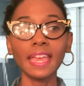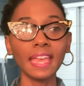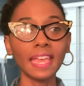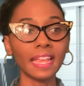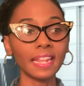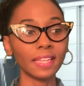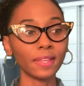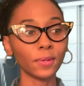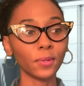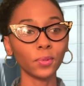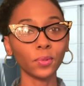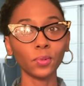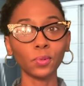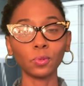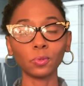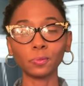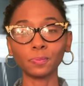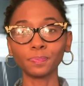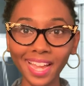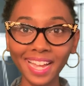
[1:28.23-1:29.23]

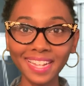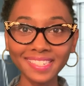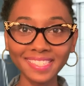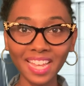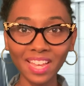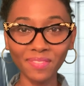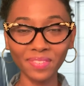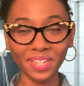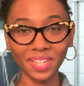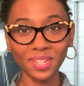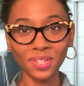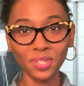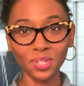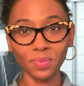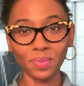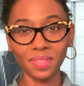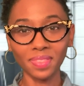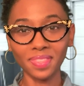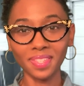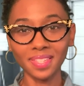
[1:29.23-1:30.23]
Anywho, I just have an
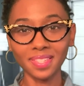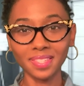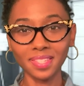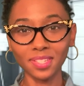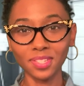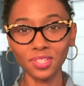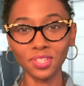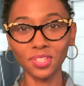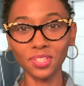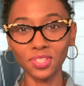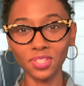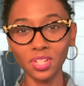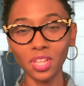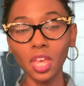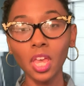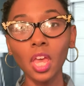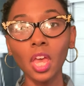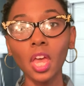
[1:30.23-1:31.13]
issue with this. It's just